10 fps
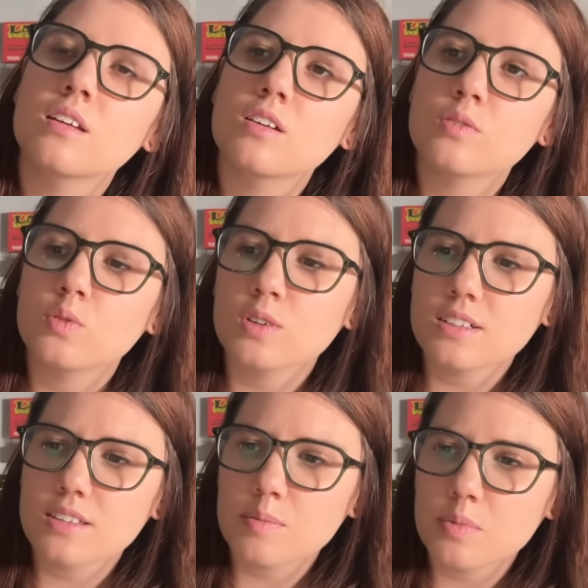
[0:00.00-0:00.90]
for
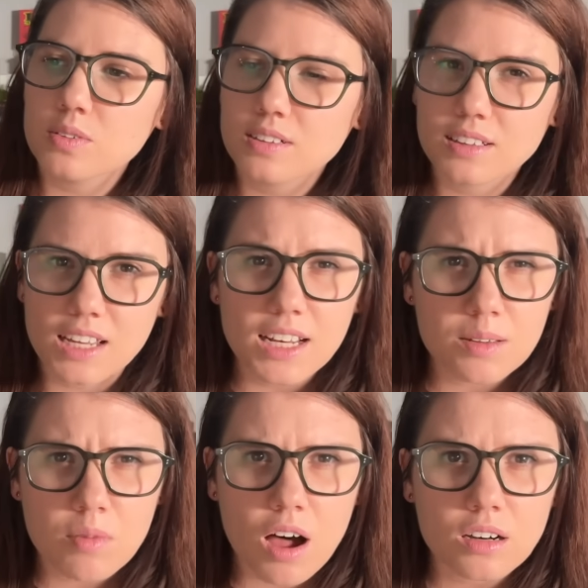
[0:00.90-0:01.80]
example, the leading
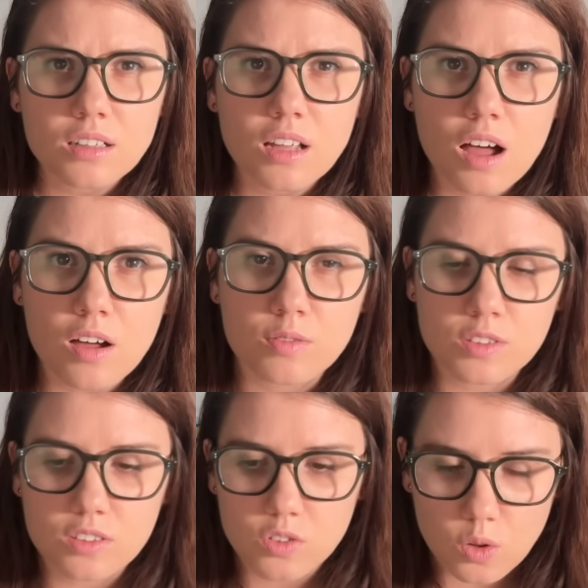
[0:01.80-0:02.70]
model of
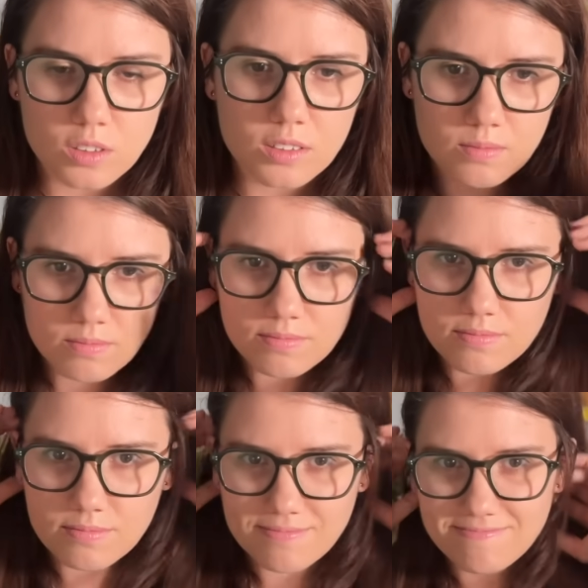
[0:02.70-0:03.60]
solar
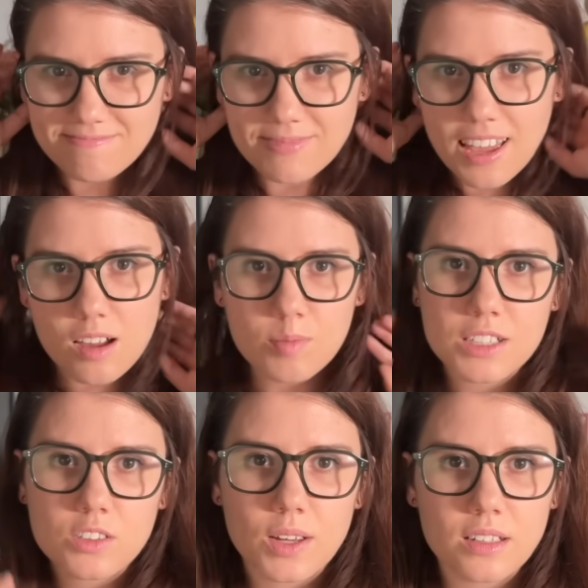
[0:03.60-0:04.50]
hell am I
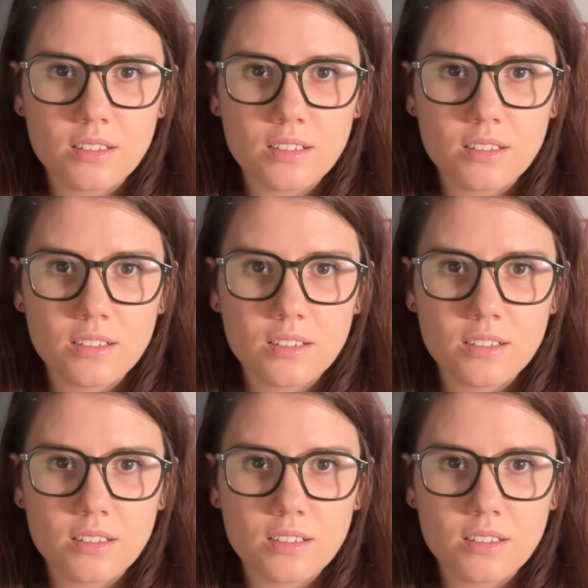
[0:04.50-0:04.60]
doing?